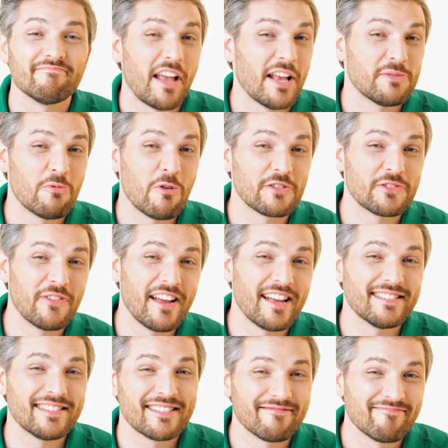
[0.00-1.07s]
Hey, sports
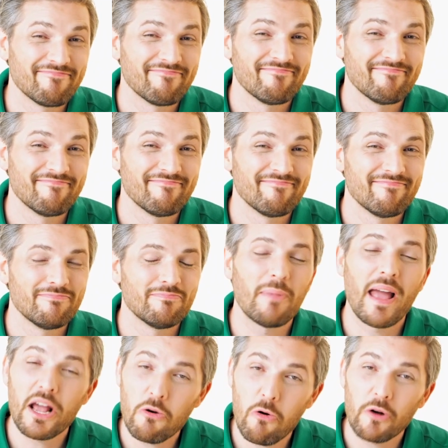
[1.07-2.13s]
fans.
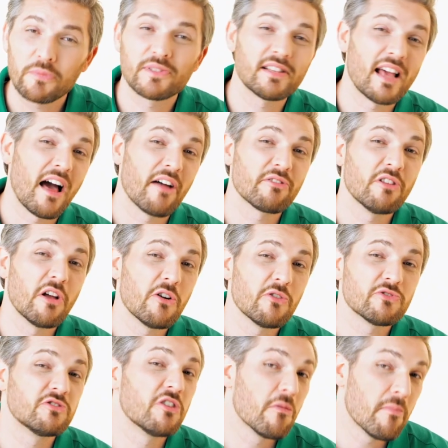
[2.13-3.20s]
Bancorp South
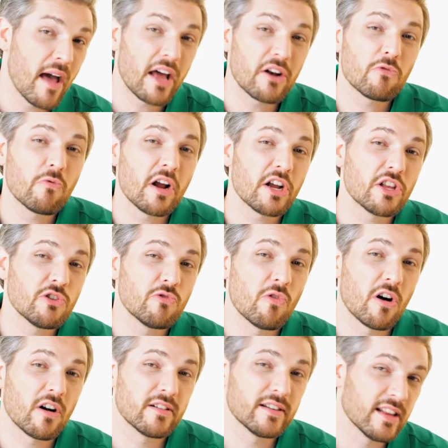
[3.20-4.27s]
knows no matter where you
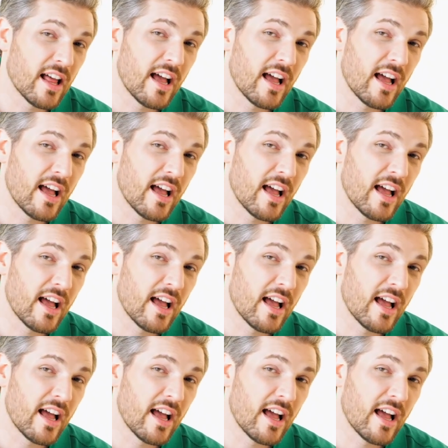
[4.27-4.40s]
are in